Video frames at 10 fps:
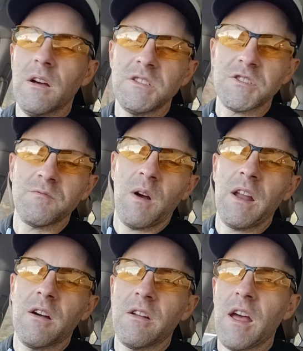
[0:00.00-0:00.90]
just
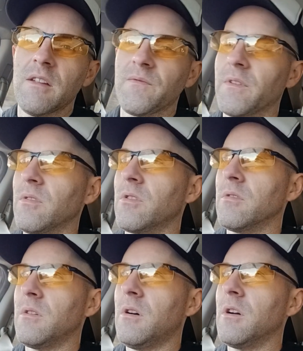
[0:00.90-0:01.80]
running on that for a little
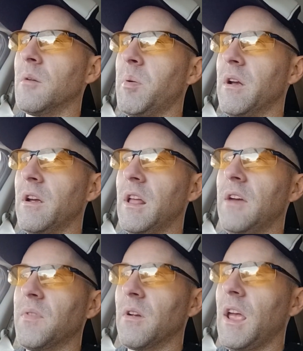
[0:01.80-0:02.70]
longer period
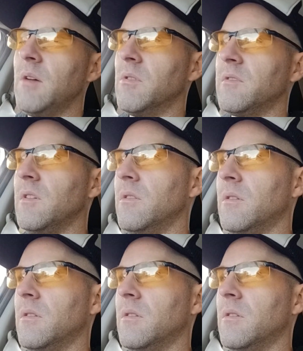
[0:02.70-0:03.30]
if they're able to.